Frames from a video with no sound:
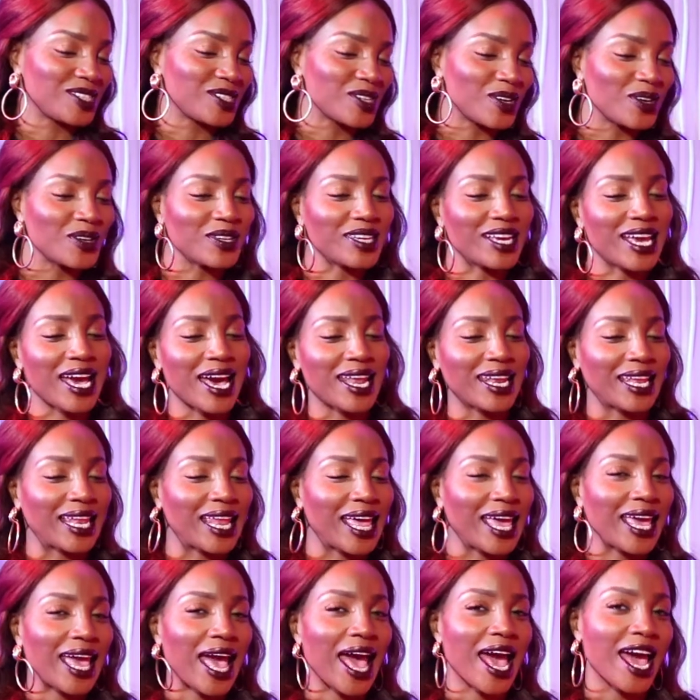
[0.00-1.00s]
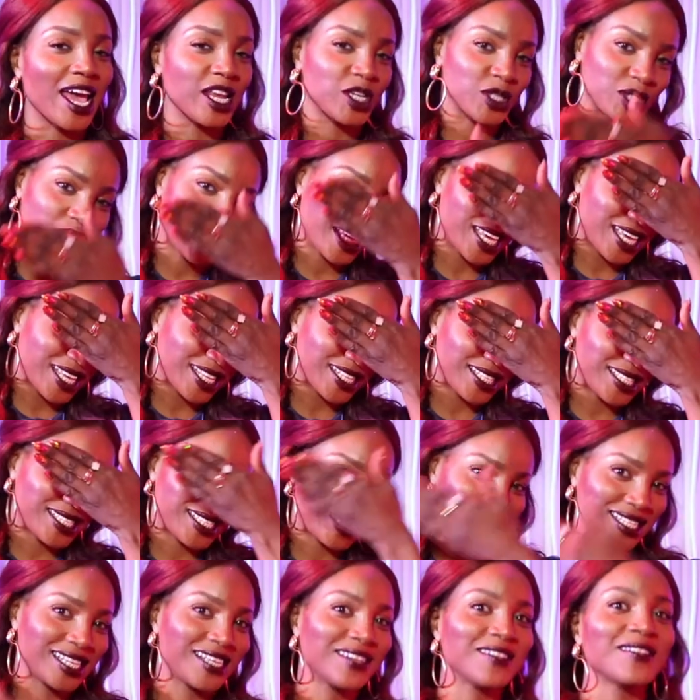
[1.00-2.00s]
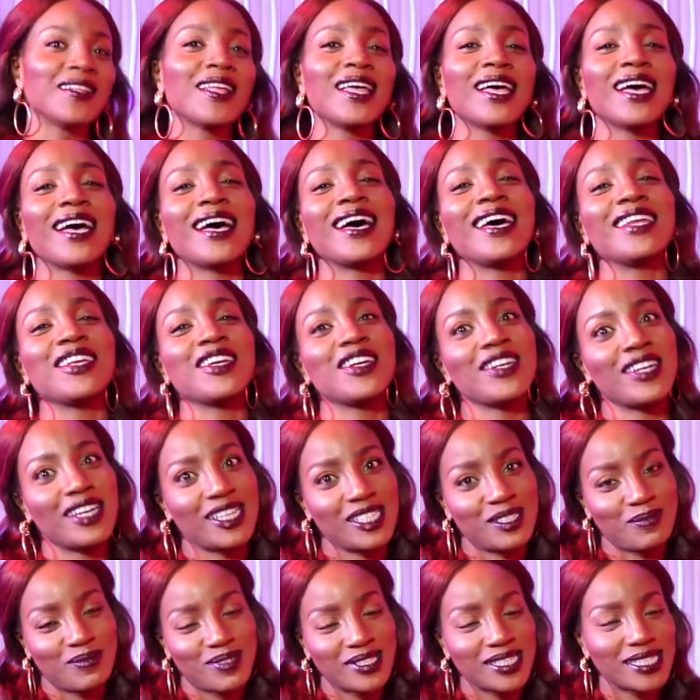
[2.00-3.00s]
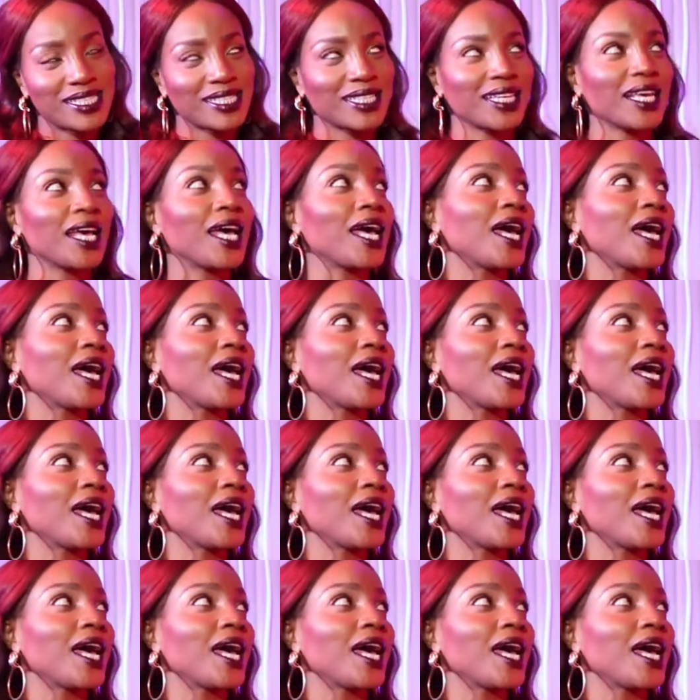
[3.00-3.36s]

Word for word: so you gotta like hide your kids and your husbands.